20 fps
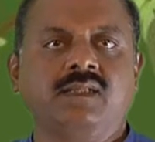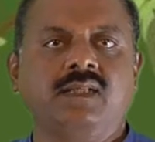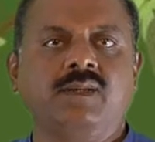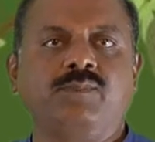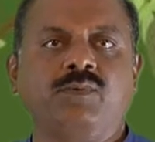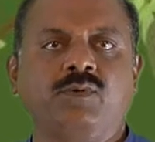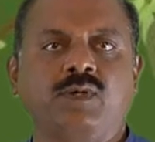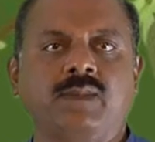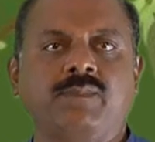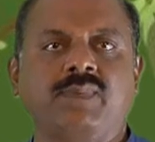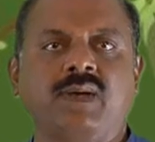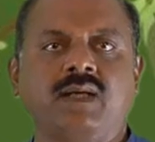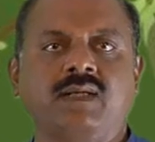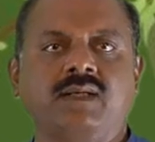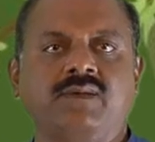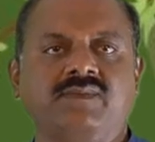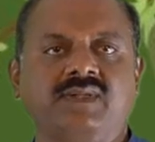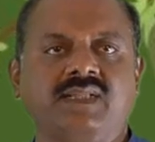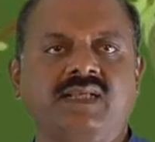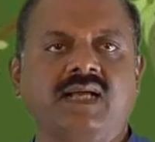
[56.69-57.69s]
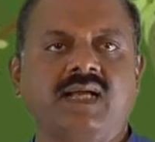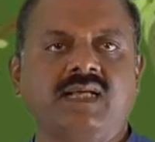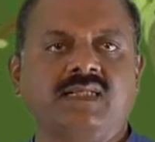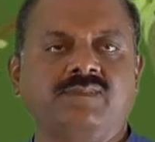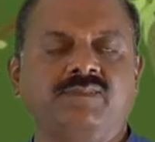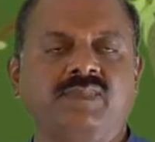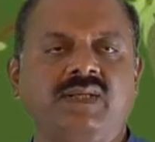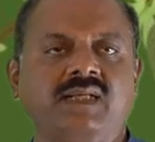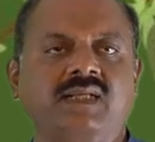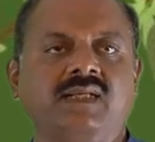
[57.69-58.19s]
the Puttapaka Vidya has
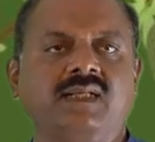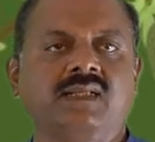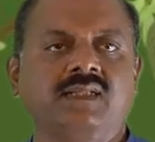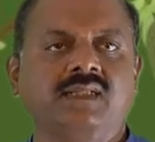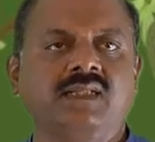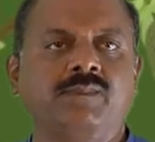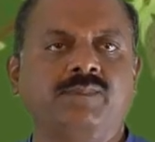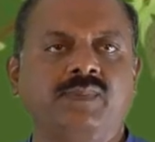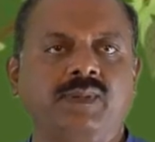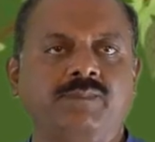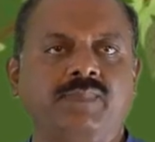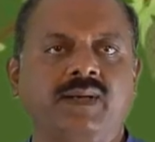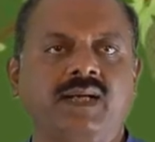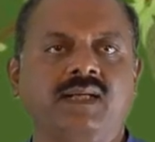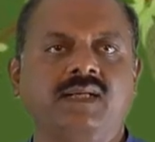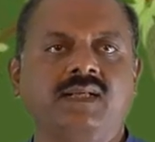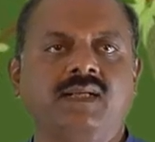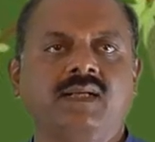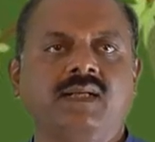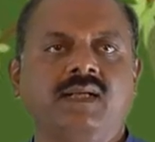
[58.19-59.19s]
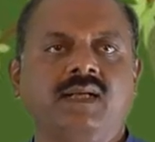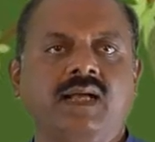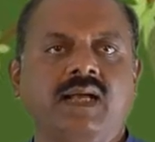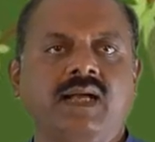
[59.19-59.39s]
been prepared.